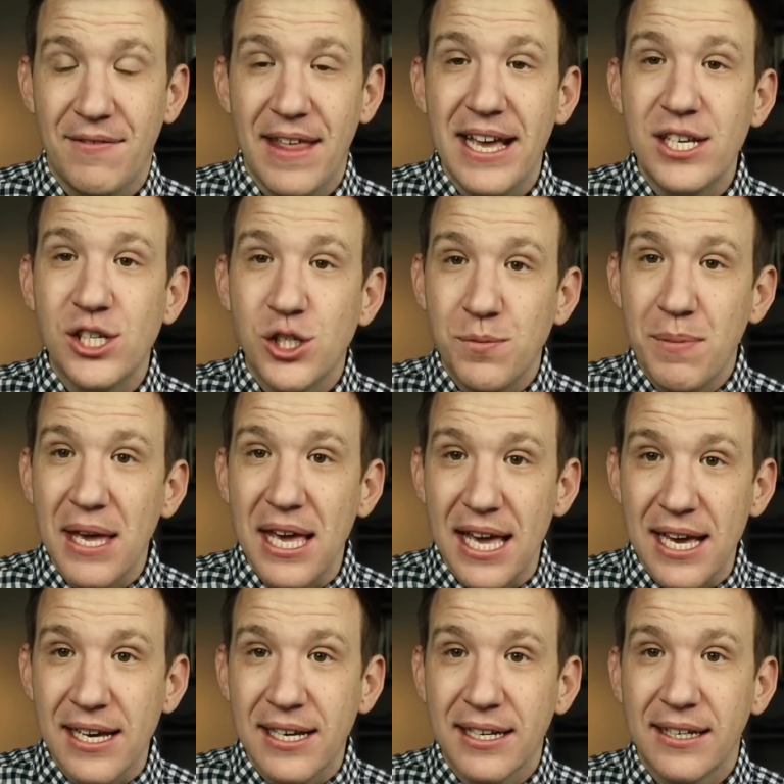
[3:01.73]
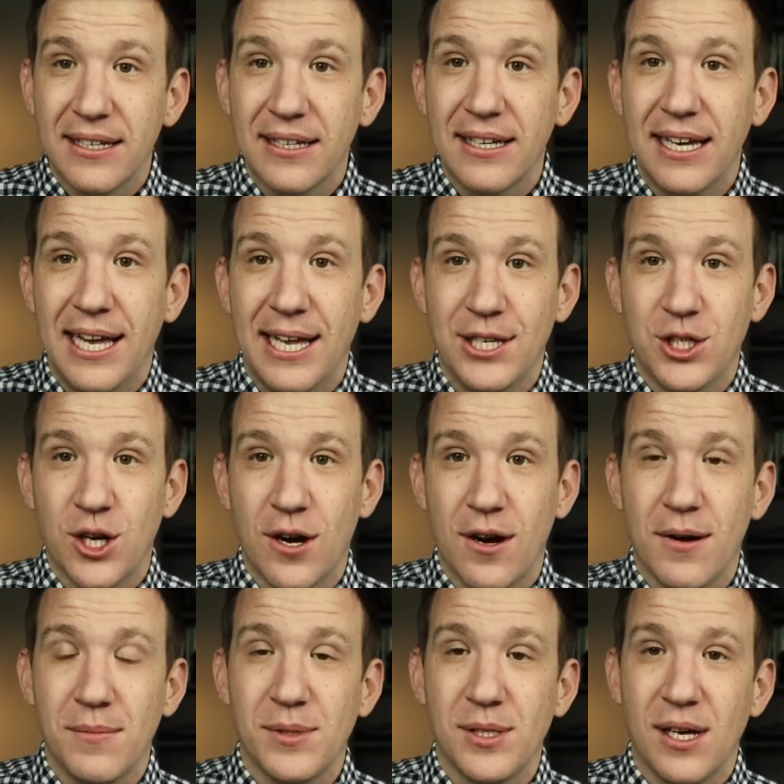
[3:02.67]
They speak in
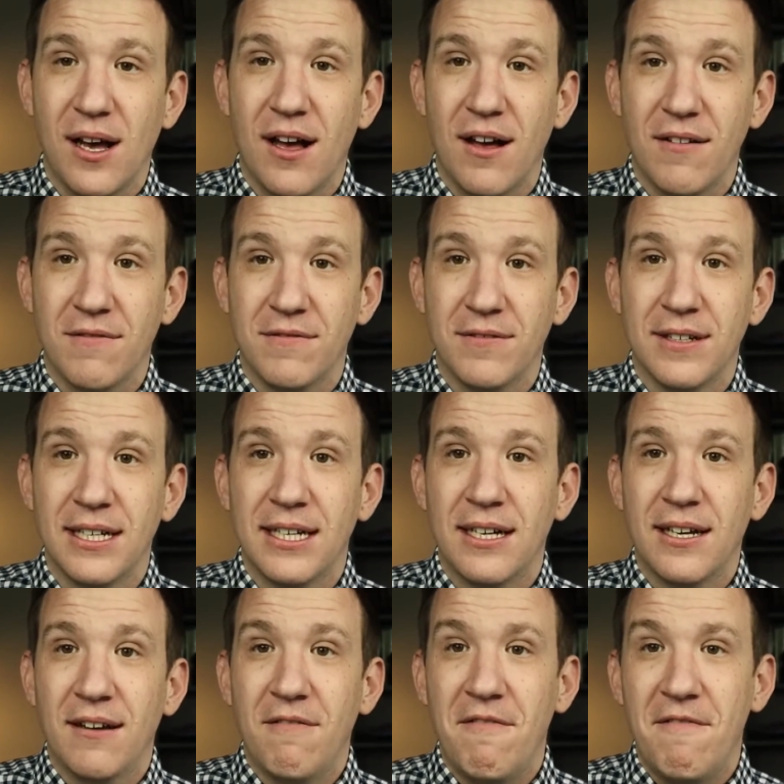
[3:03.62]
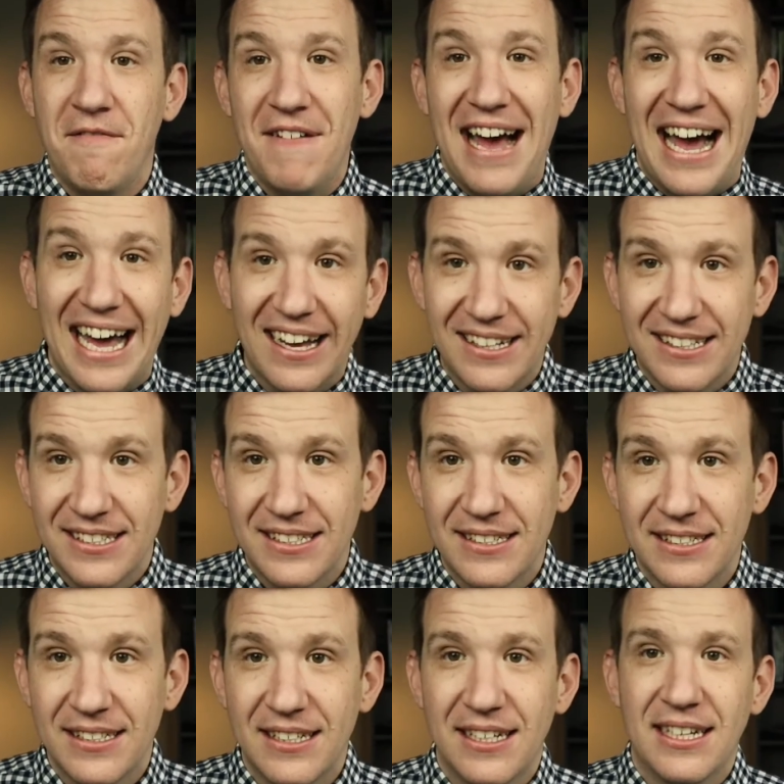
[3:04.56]
terms of fact,
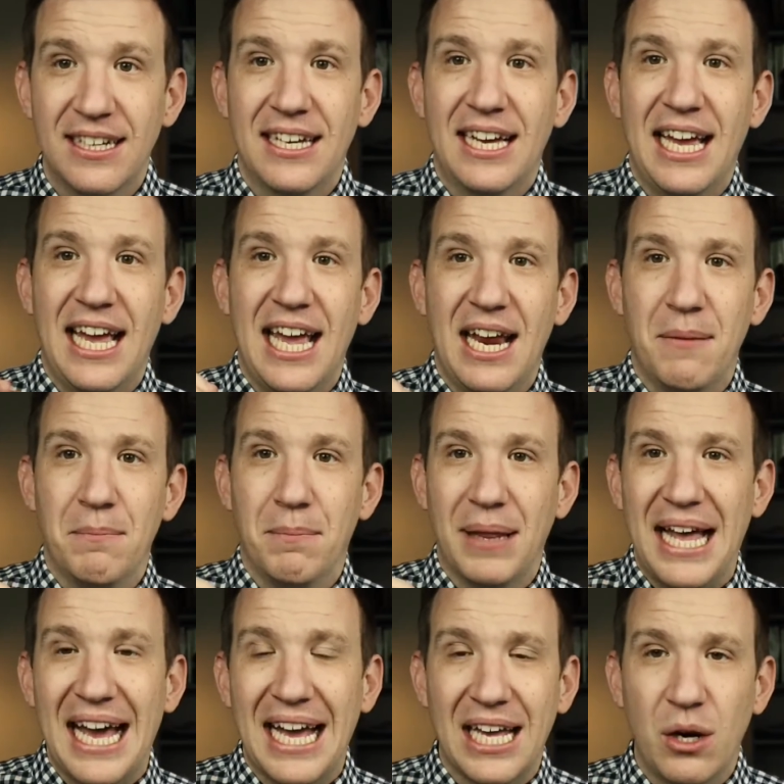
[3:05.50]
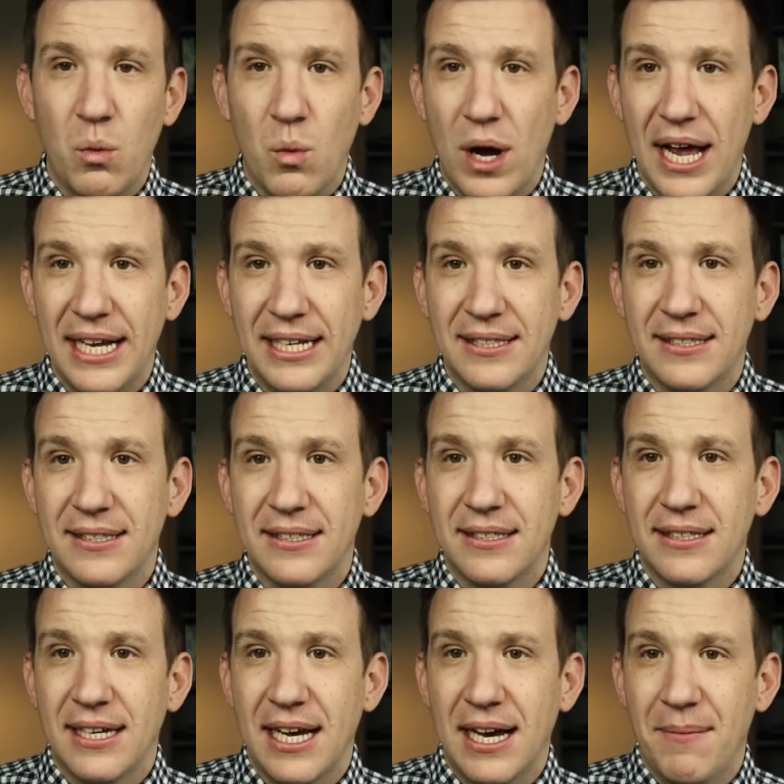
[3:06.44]
black and white,
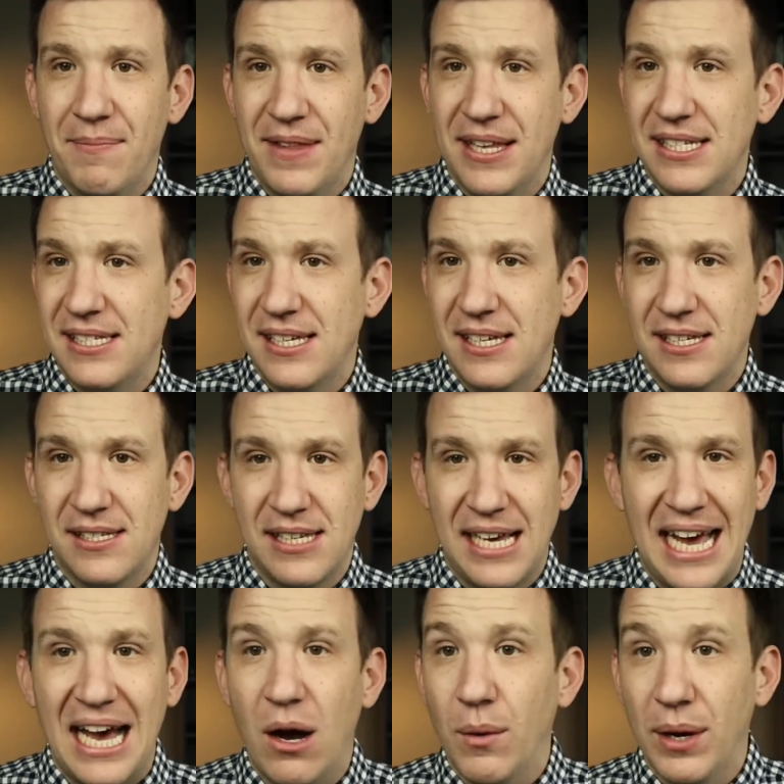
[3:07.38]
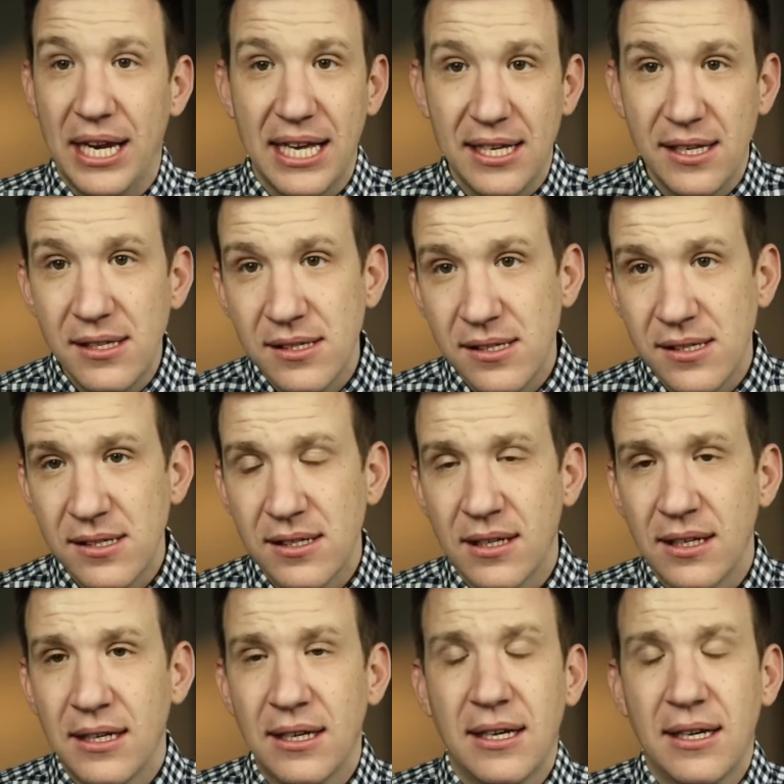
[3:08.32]
this is how it is.